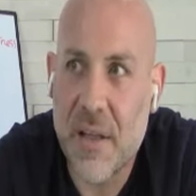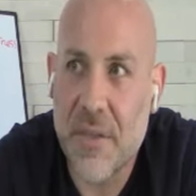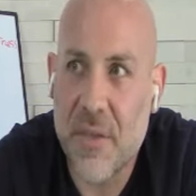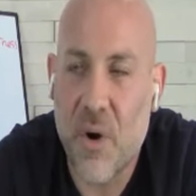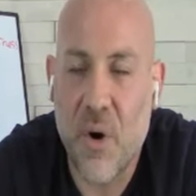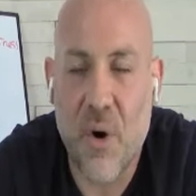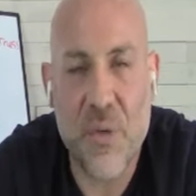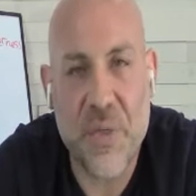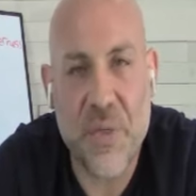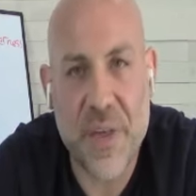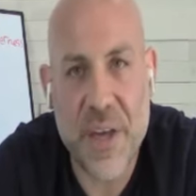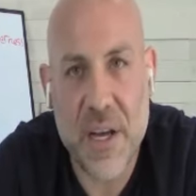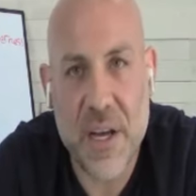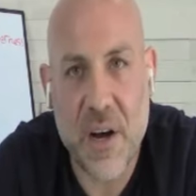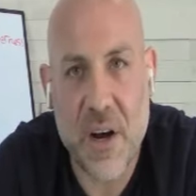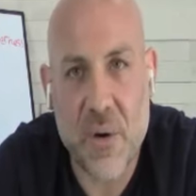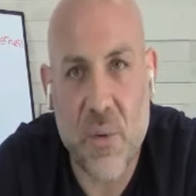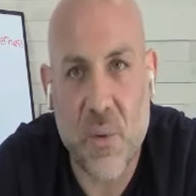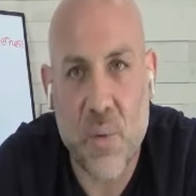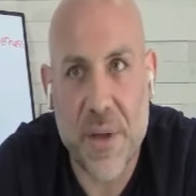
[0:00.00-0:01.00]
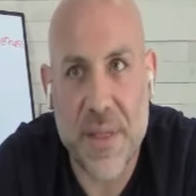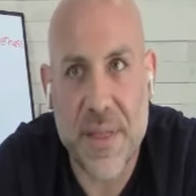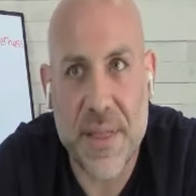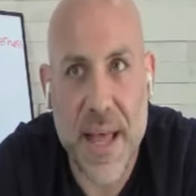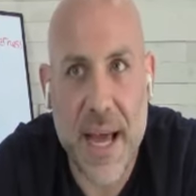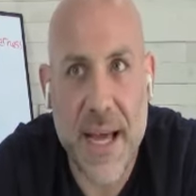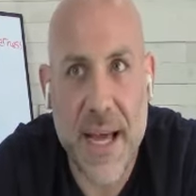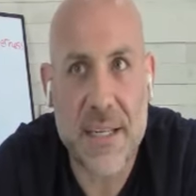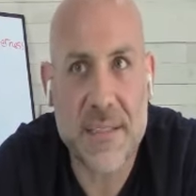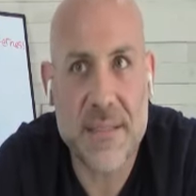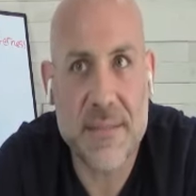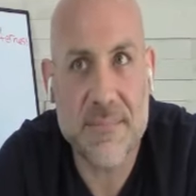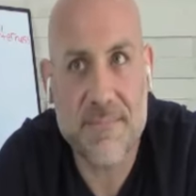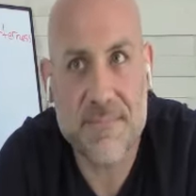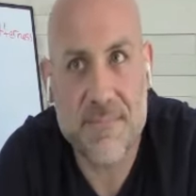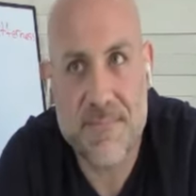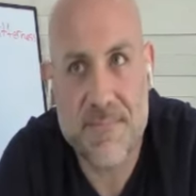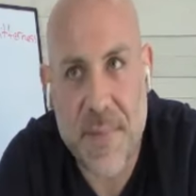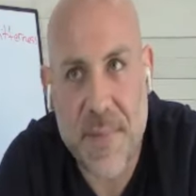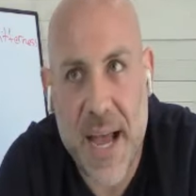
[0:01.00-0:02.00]
the whole thing with that
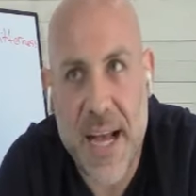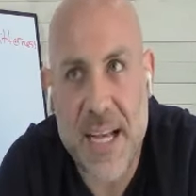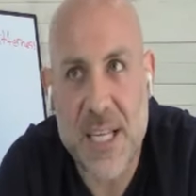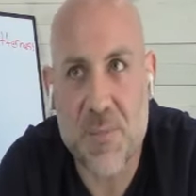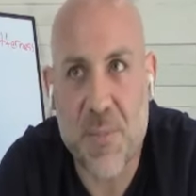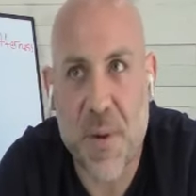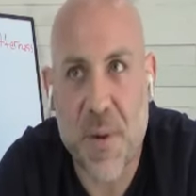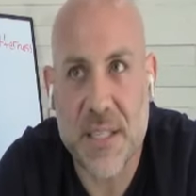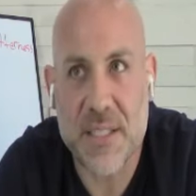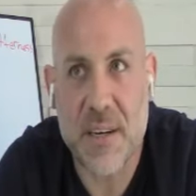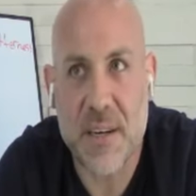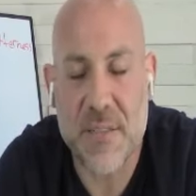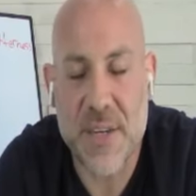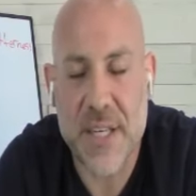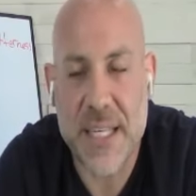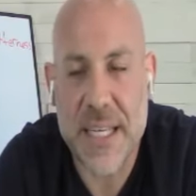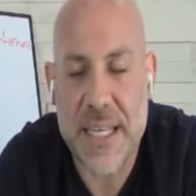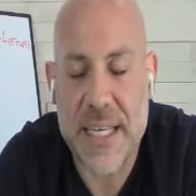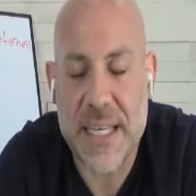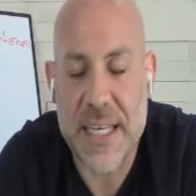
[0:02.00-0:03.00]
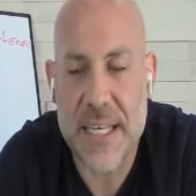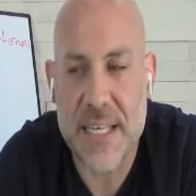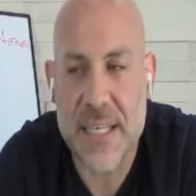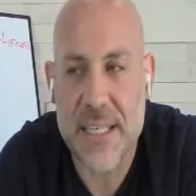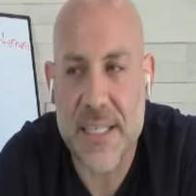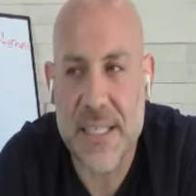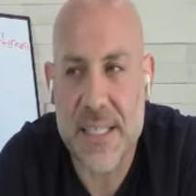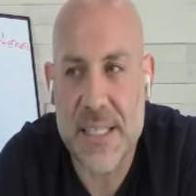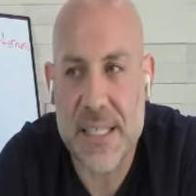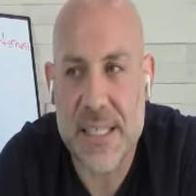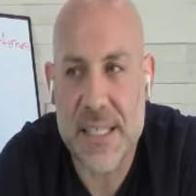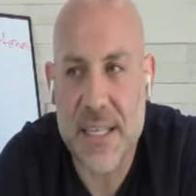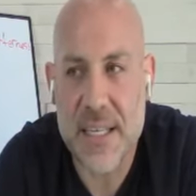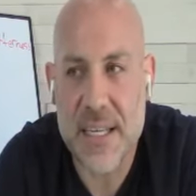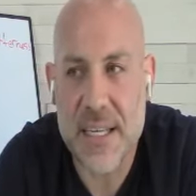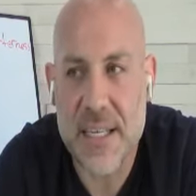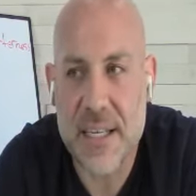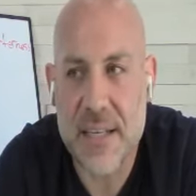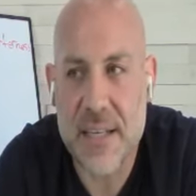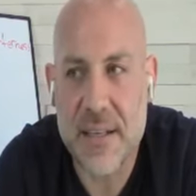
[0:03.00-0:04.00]
aspect of it is
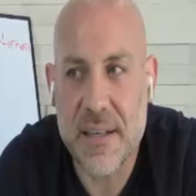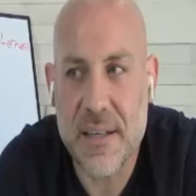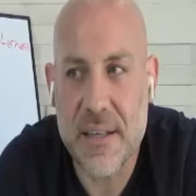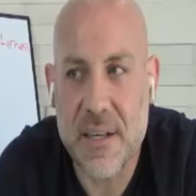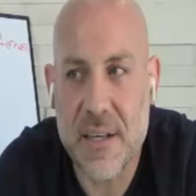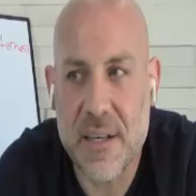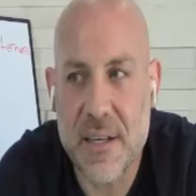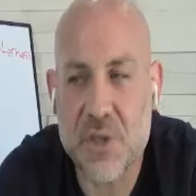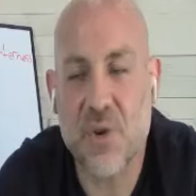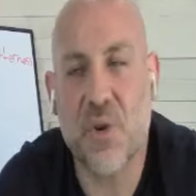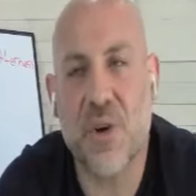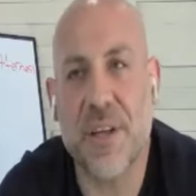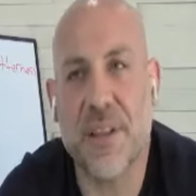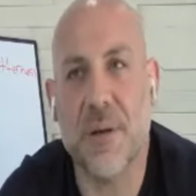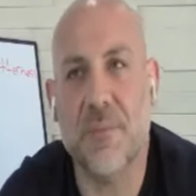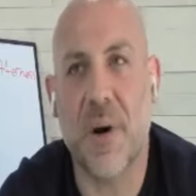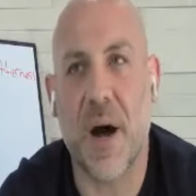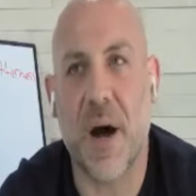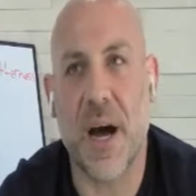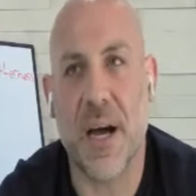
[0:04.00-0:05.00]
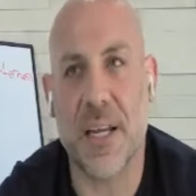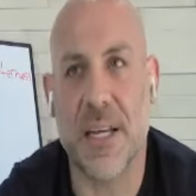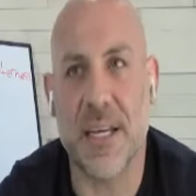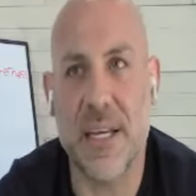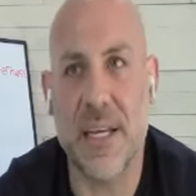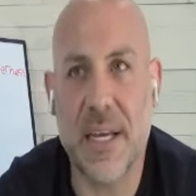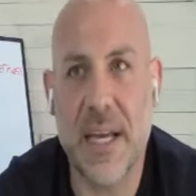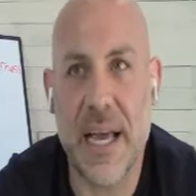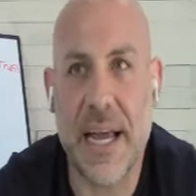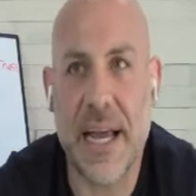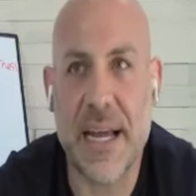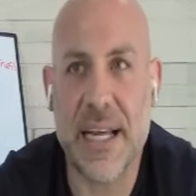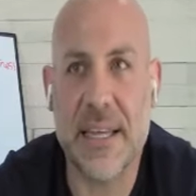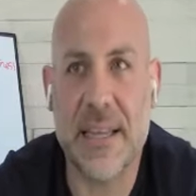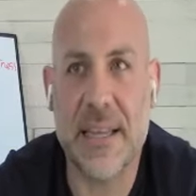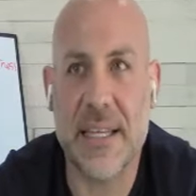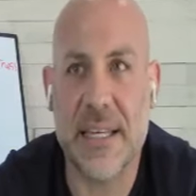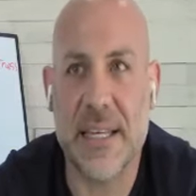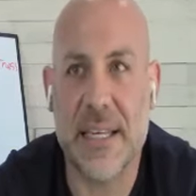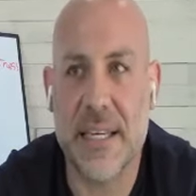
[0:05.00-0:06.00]
controlling the body and